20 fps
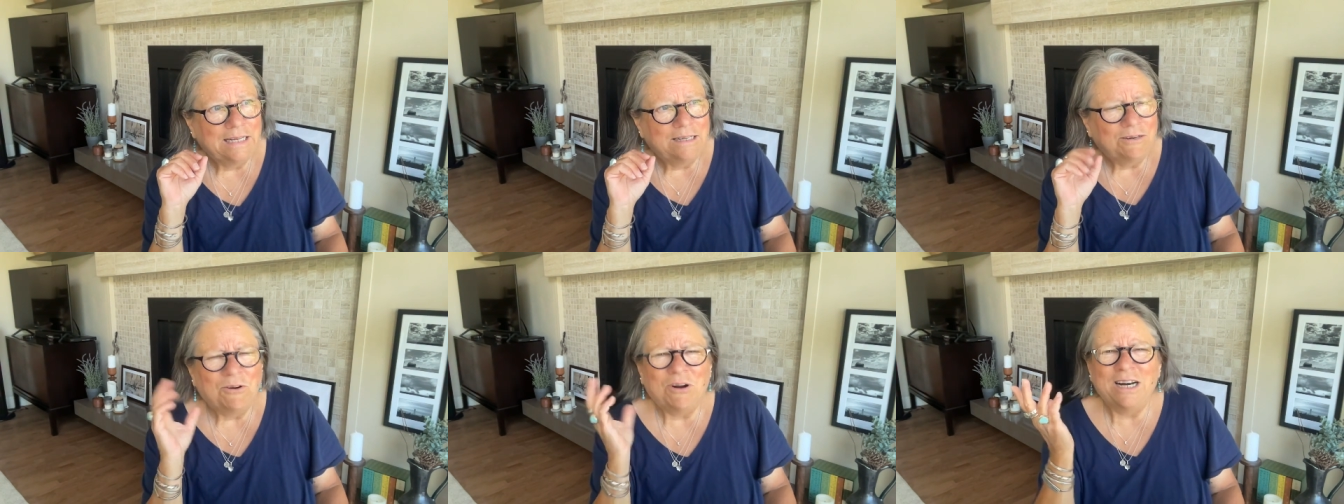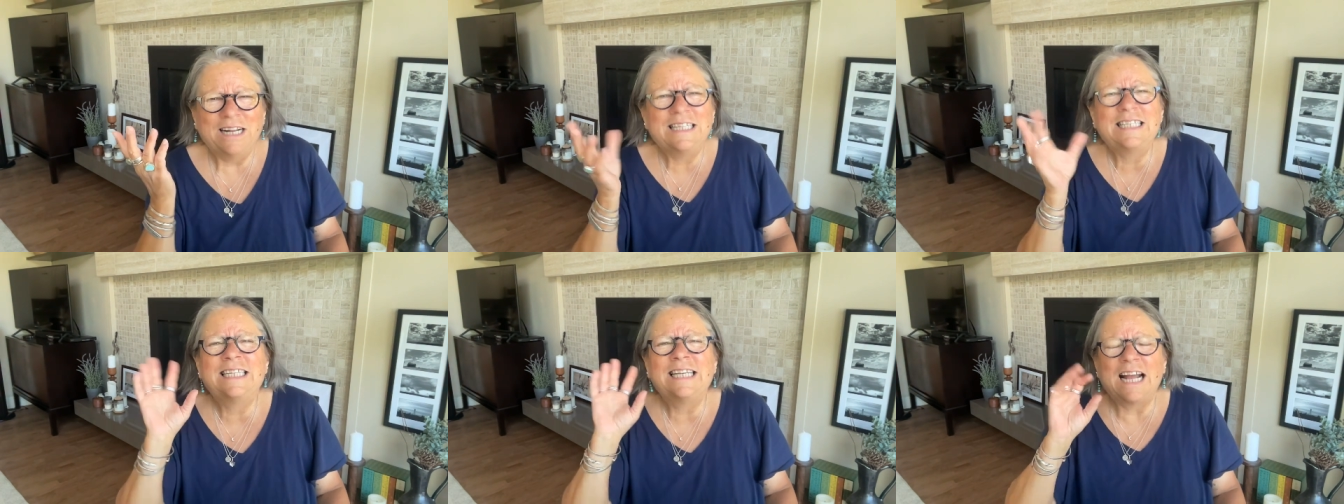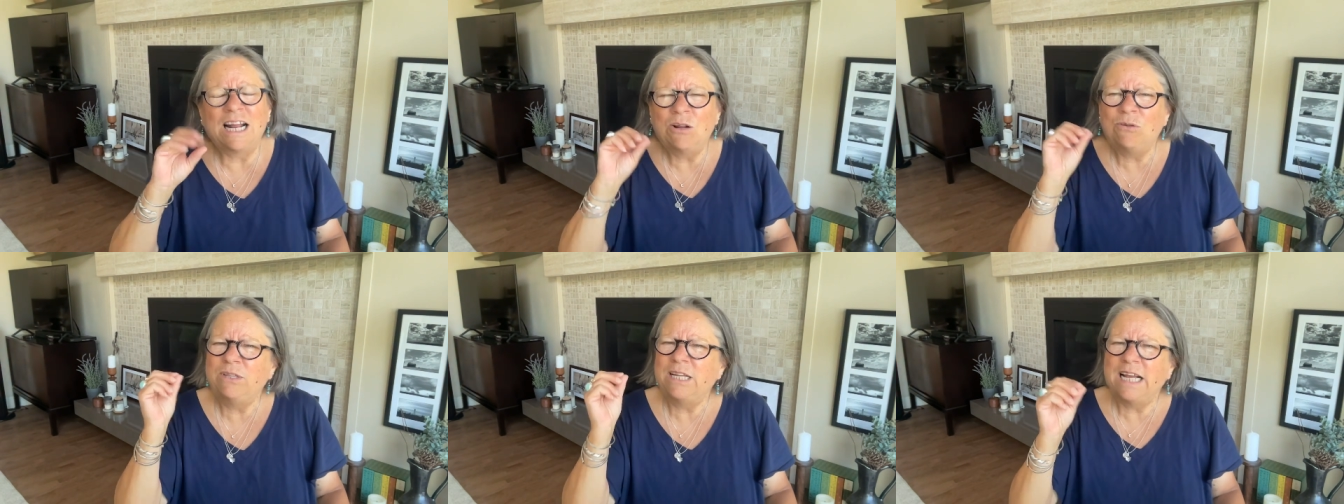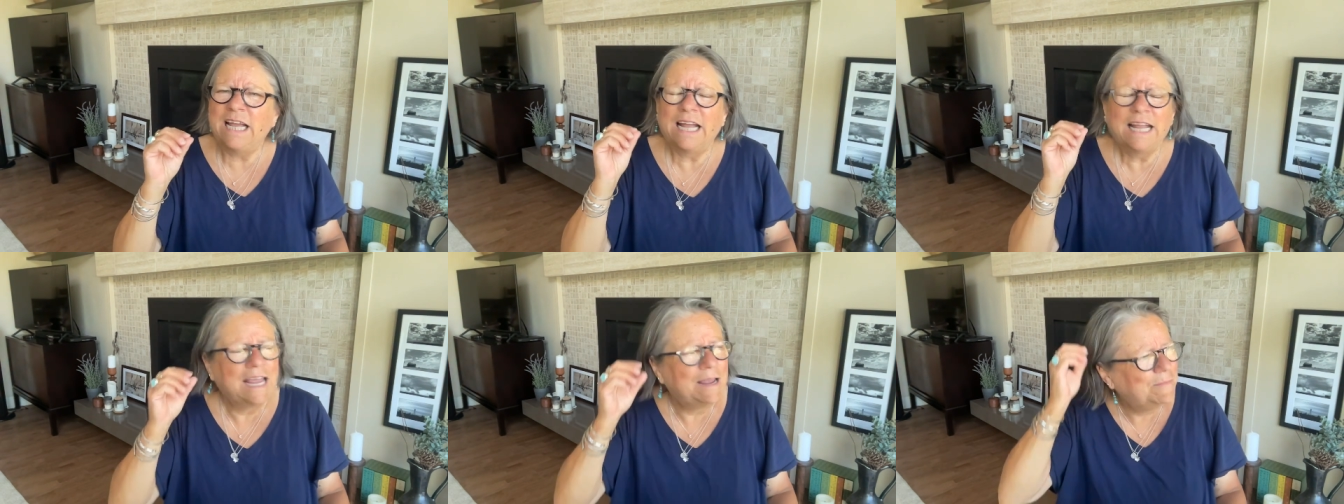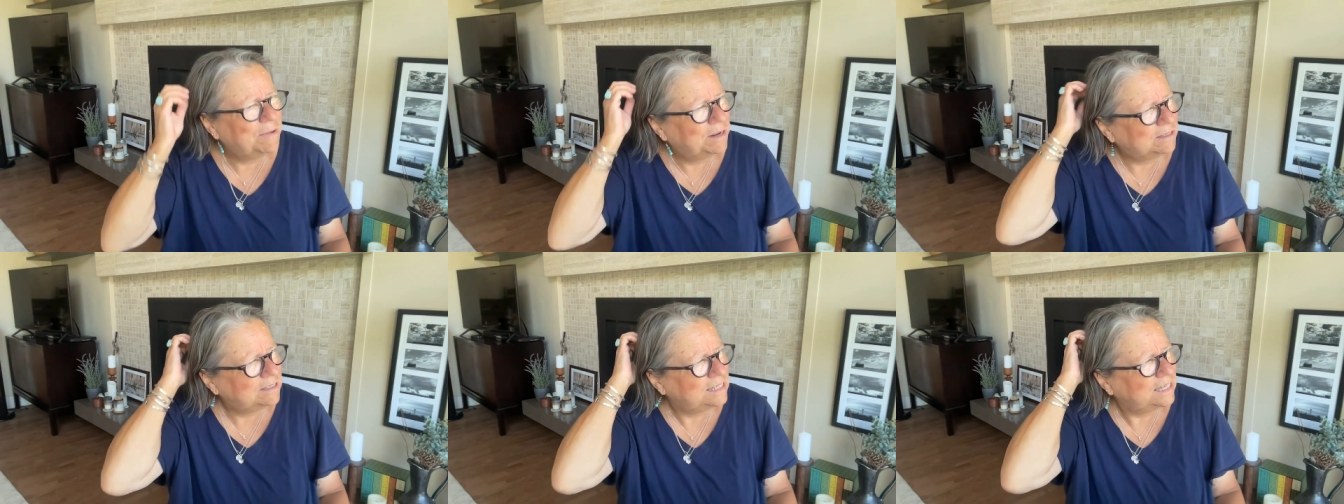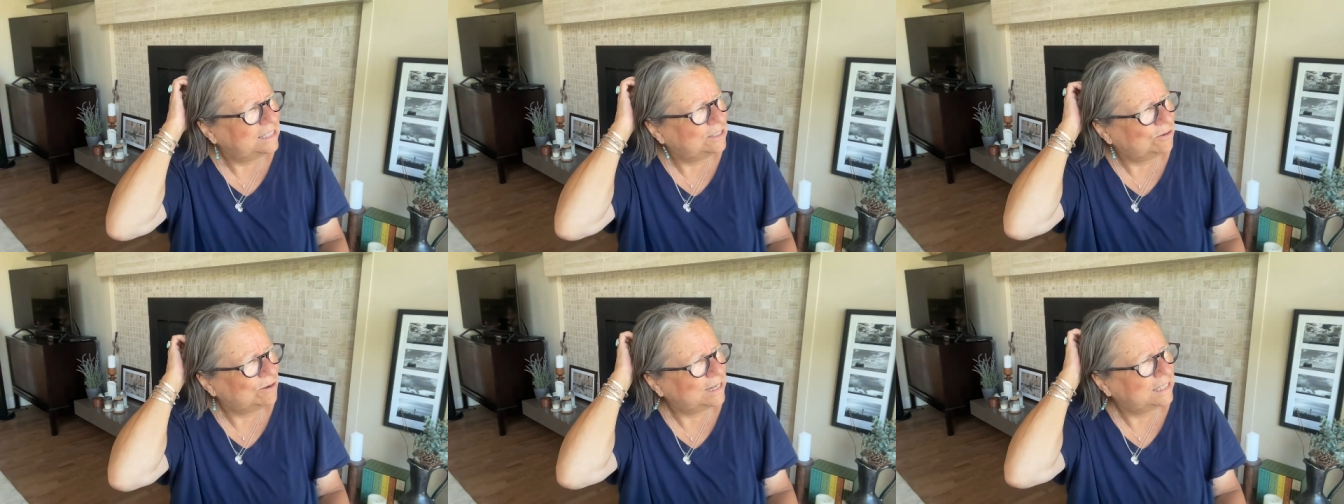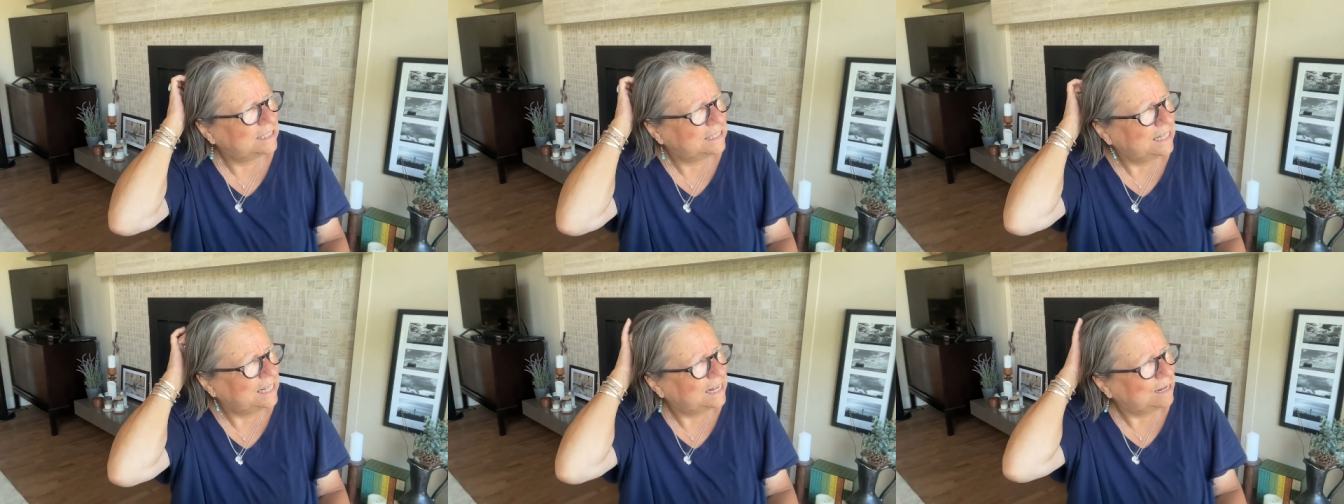or an ins- I don't think I came out and said
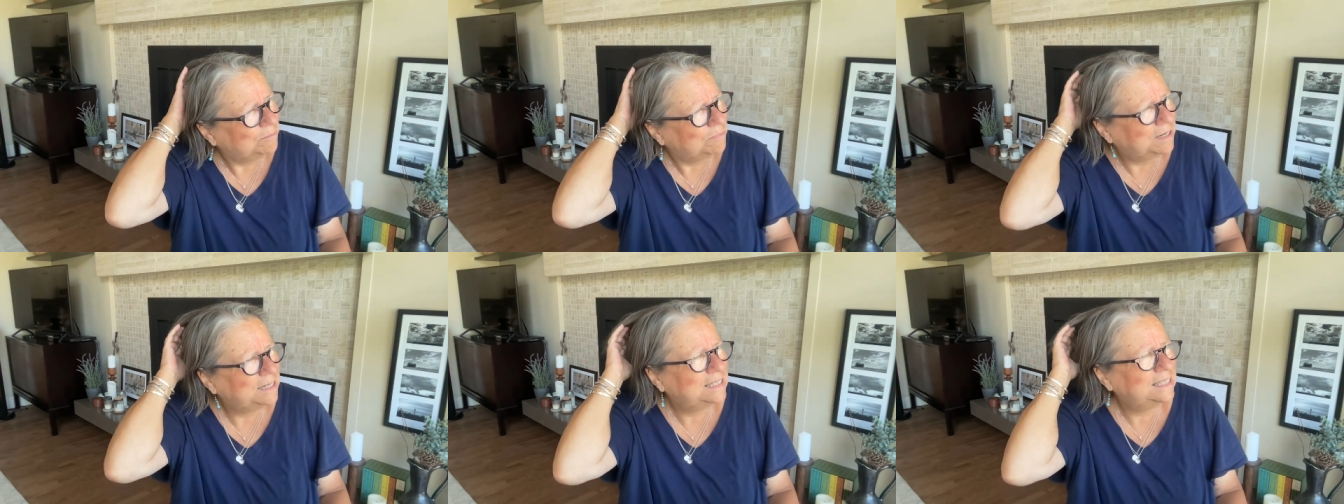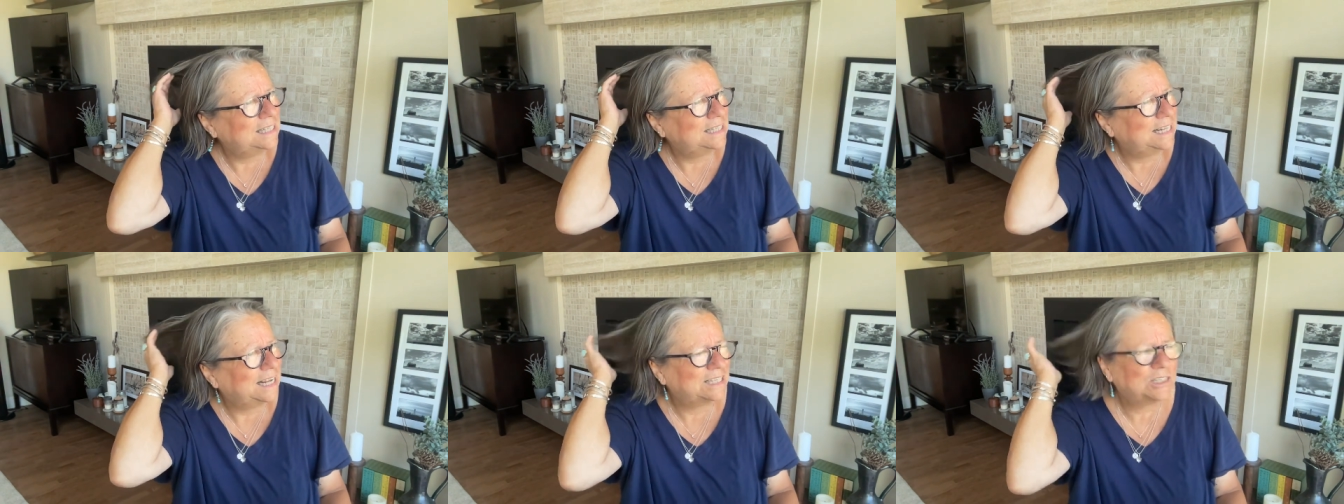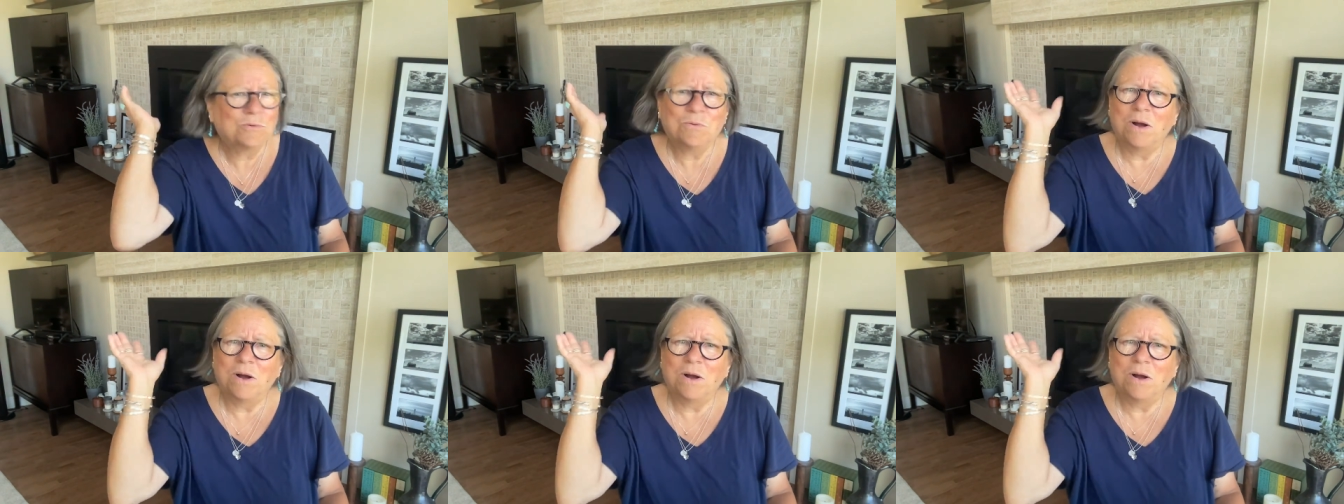directly that, but I said that's